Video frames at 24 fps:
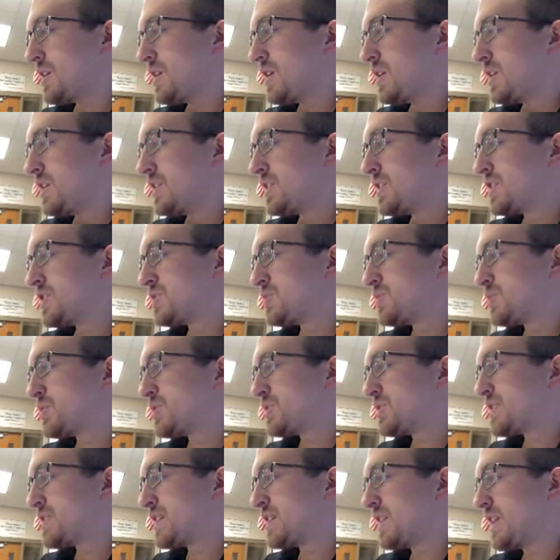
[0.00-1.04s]
This is supposed to
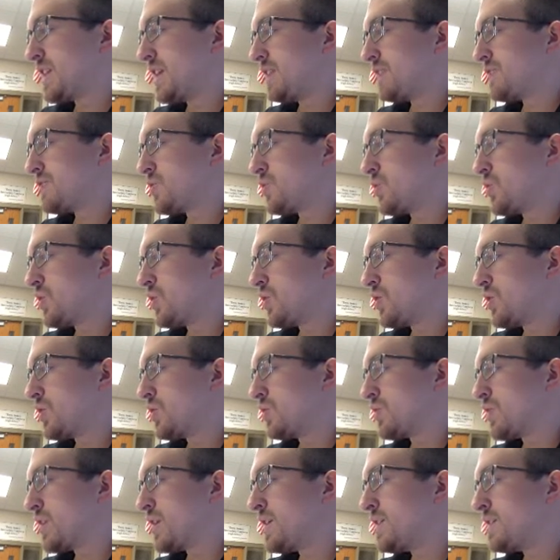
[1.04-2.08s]
say left or
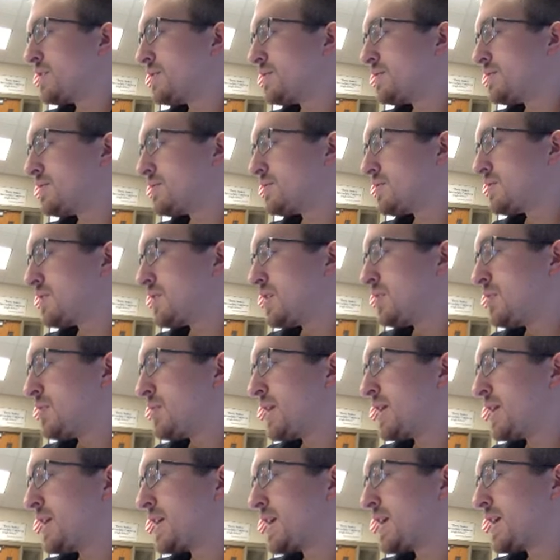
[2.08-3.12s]
right
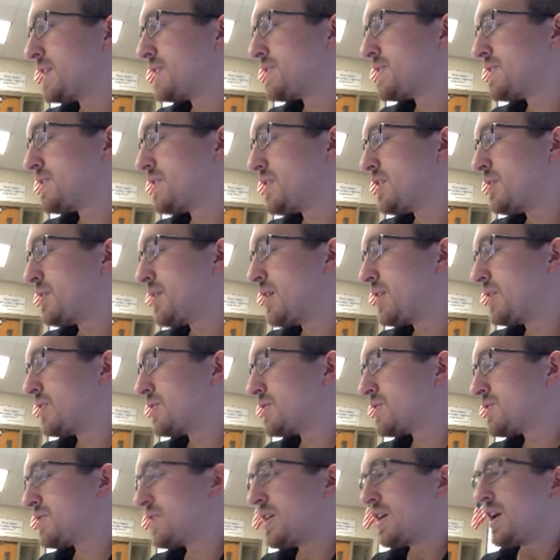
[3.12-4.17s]
by a constant
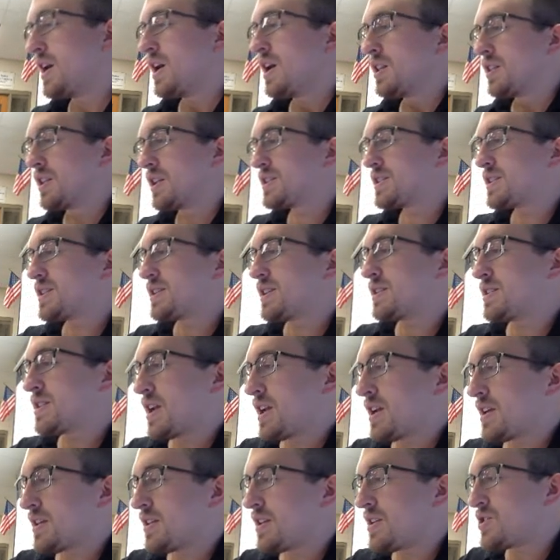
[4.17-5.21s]
amount. Let's
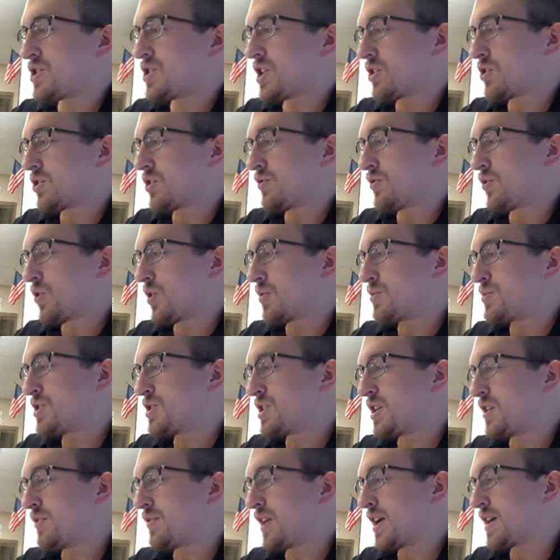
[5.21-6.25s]
take the general form.
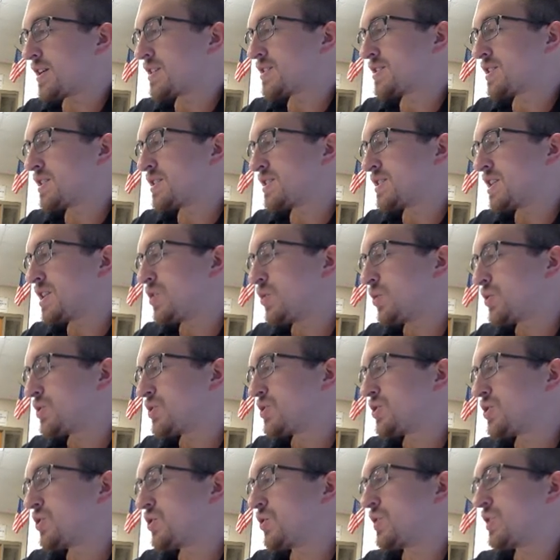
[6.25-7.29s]
G of x is equal
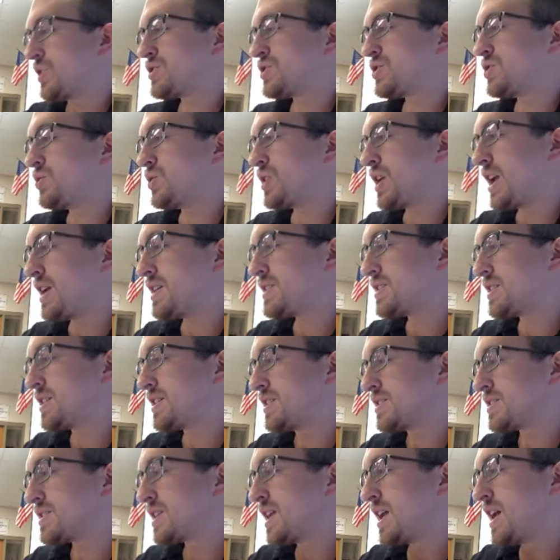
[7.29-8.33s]
to, and there's two
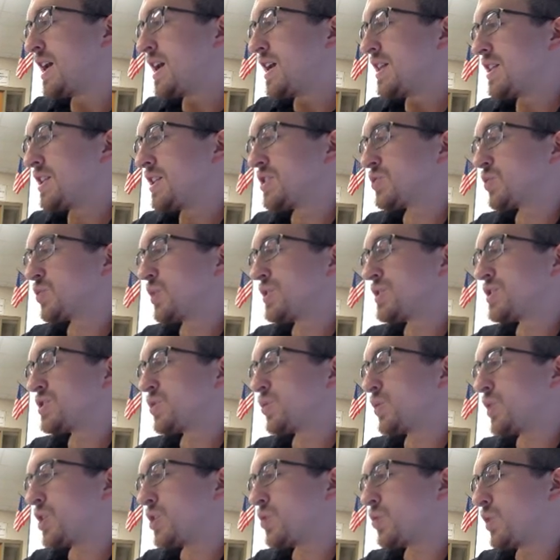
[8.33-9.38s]
cases. This one's a
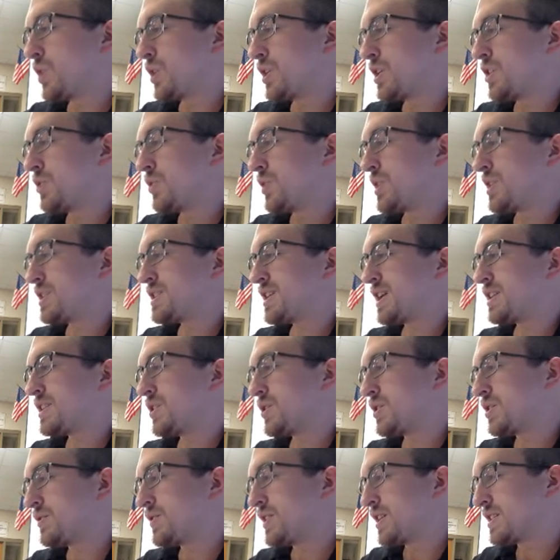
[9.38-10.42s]
weird one. You want to take
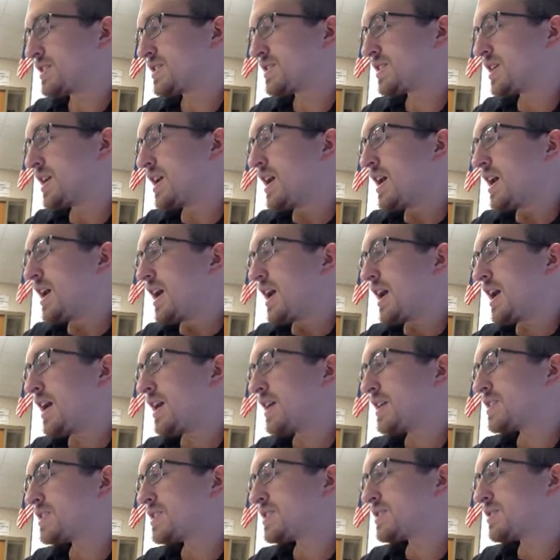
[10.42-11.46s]
note of this.
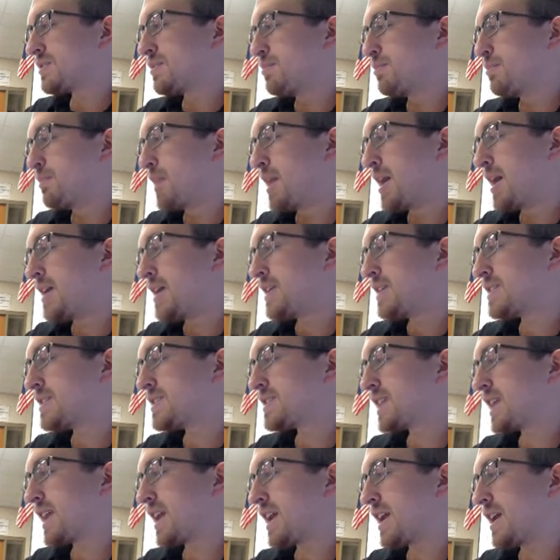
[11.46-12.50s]
X minus
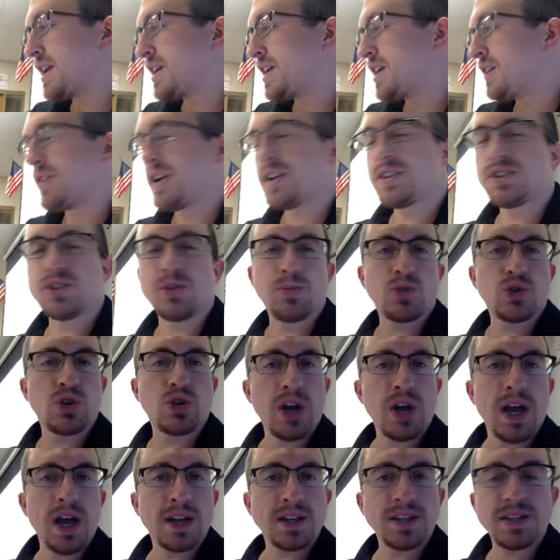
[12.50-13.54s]
k, if I
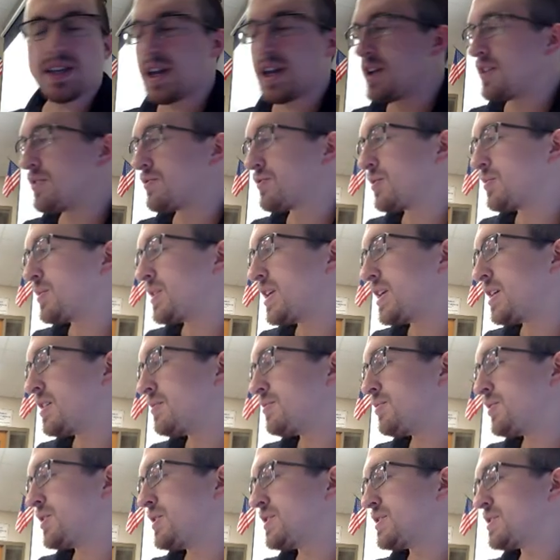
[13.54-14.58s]
subtract k from the
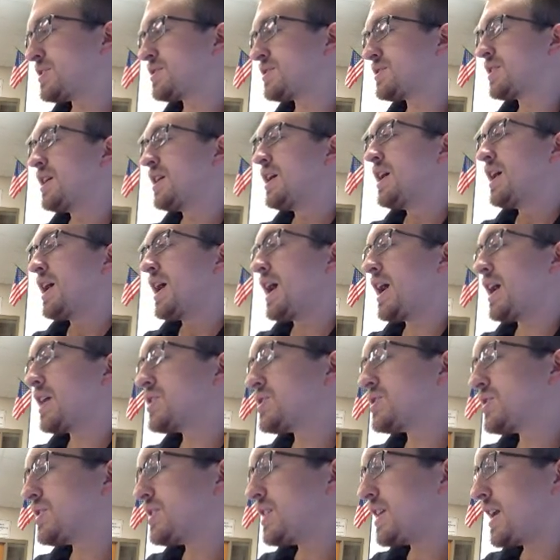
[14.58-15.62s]
inputs,
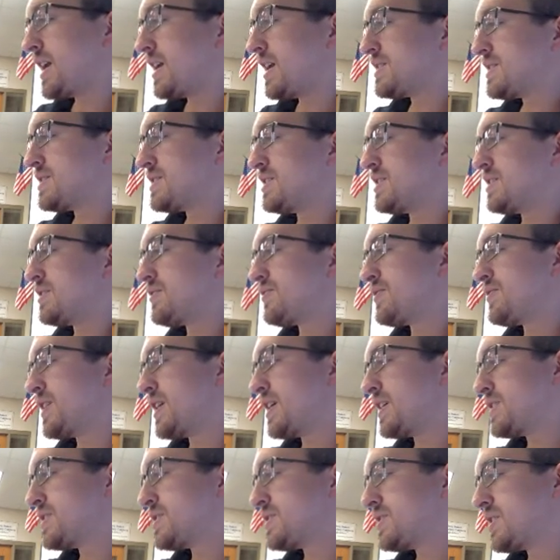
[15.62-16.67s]
actually has the
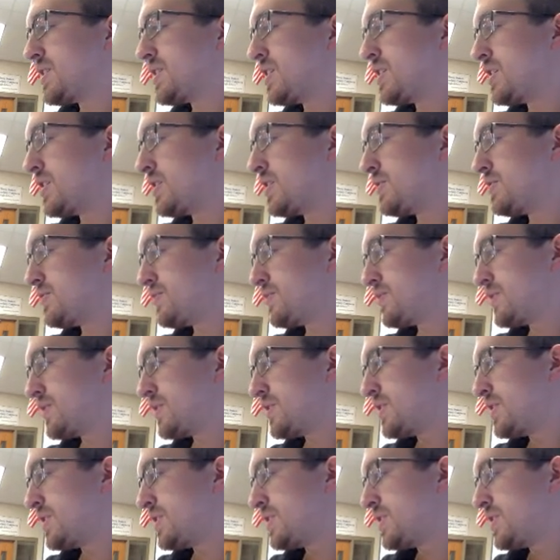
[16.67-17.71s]
effect of
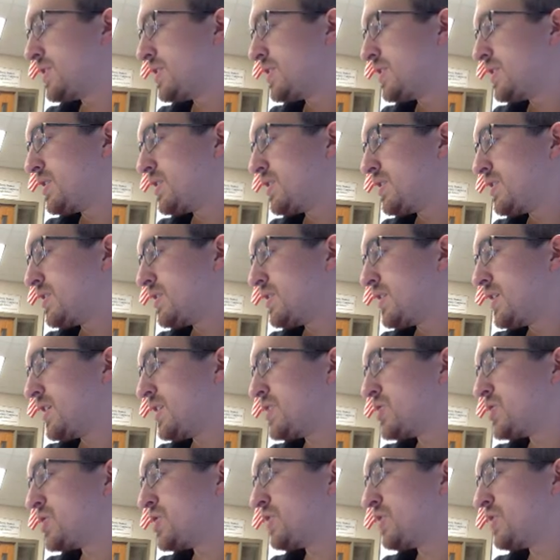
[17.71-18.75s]
a
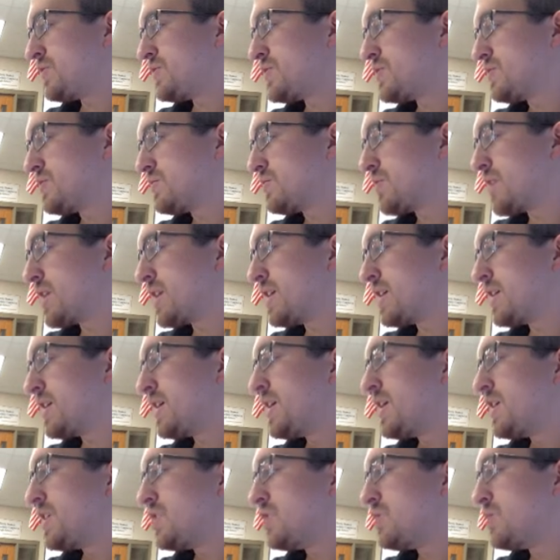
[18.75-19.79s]
shift right.
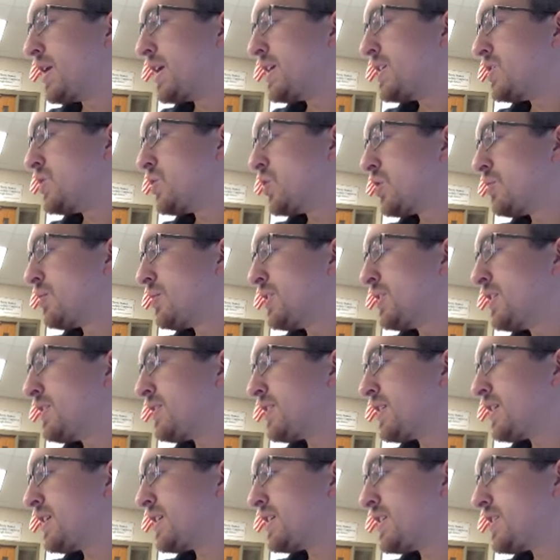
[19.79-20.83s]
You might normally
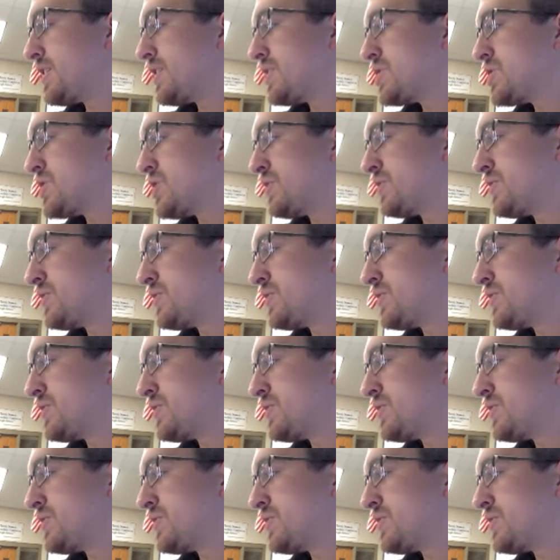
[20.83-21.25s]
think shift